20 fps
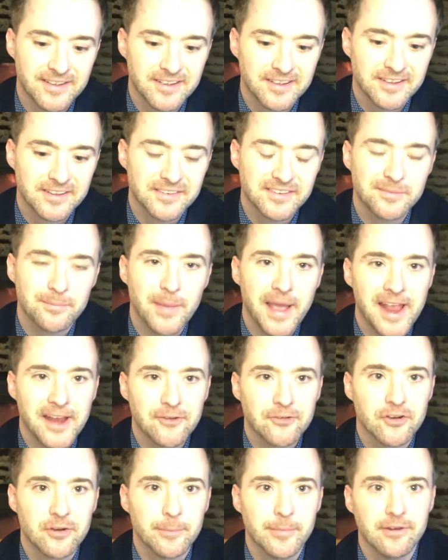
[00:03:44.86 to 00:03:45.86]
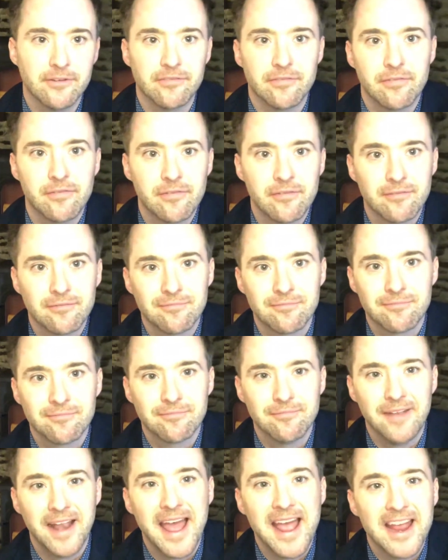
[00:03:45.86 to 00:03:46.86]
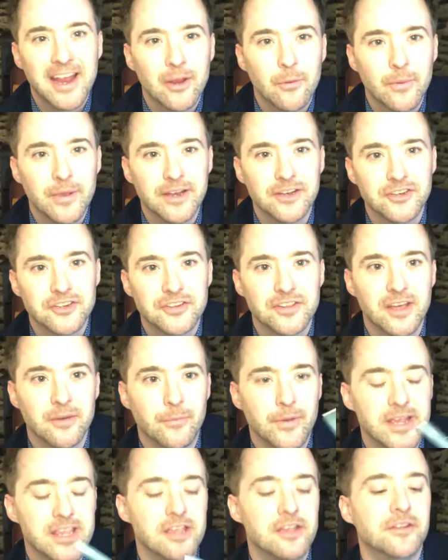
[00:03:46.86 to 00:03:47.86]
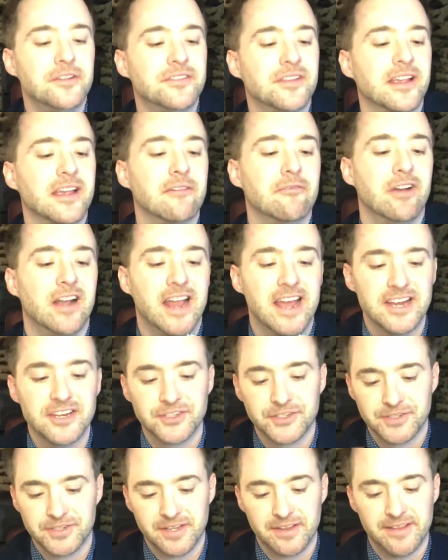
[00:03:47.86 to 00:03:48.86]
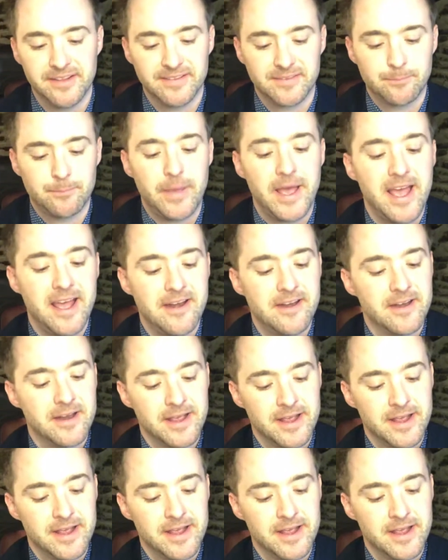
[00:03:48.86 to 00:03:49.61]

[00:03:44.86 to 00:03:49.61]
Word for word: spectrum of language that we're using in relation to this pen.